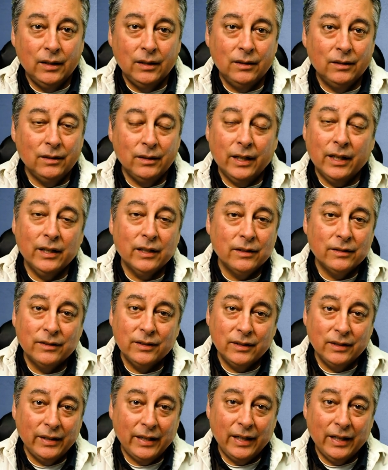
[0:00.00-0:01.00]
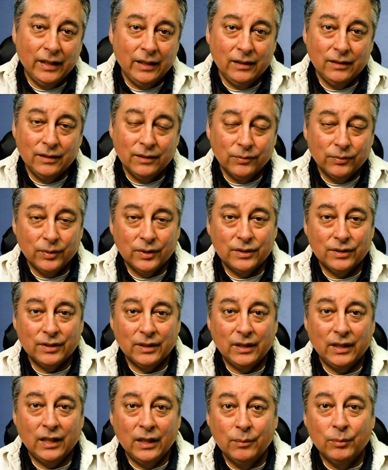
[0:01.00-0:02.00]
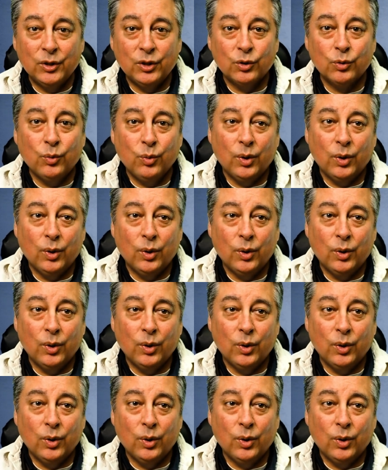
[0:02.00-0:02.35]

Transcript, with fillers: you're not going to see any difference in image